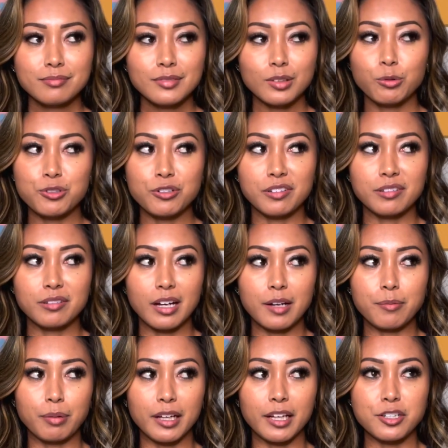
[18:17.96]
which is, I
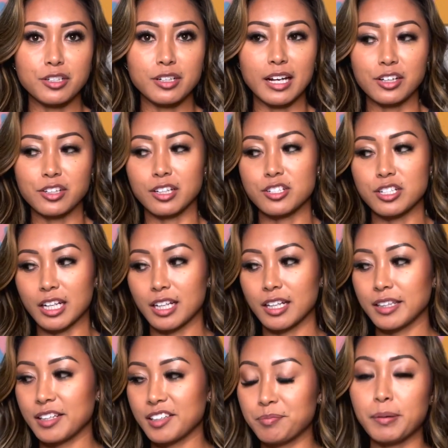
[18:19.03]
probably should actually check on
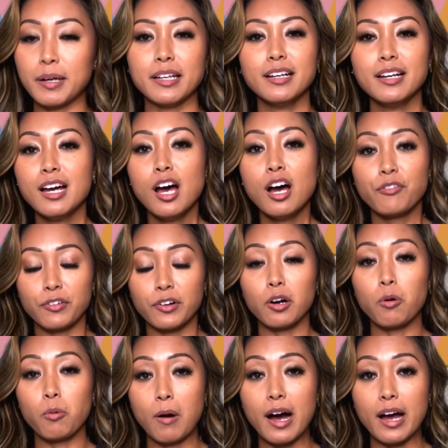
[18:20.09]
this, but for
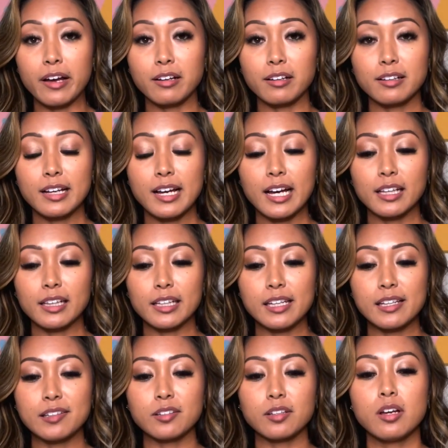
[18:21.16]
a while at
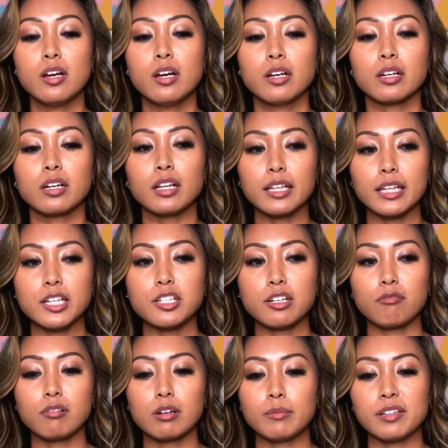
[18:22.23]
least, collegiate
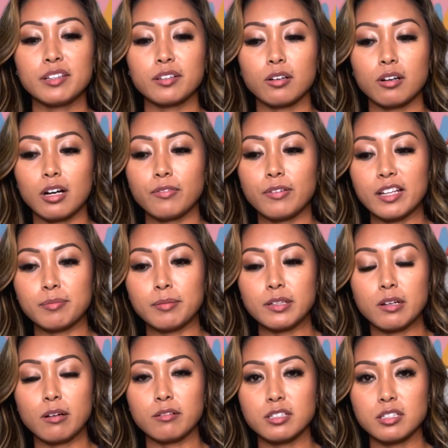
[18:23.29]
women's golf has been
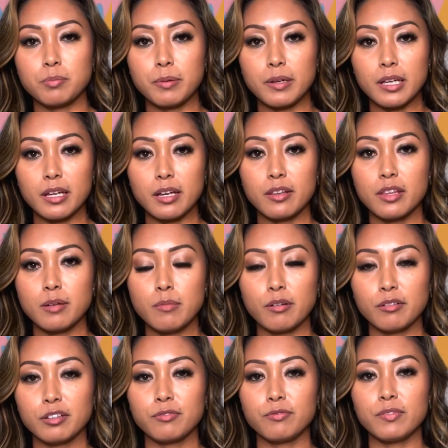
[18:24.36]
known to be the
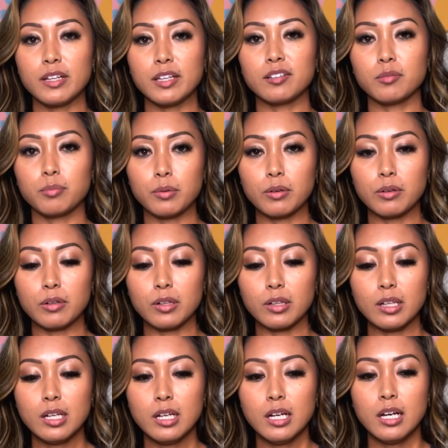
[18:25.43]
most
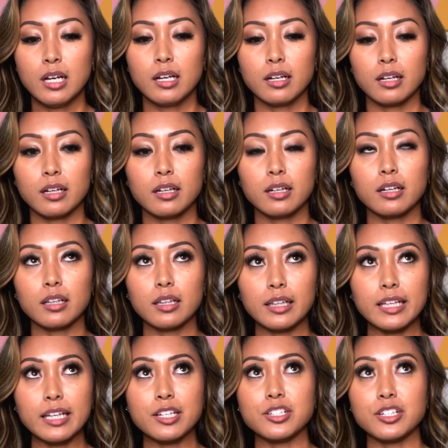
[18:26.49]
feasible
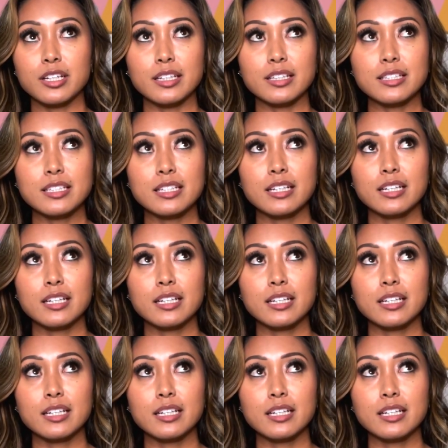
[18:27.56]
collegiate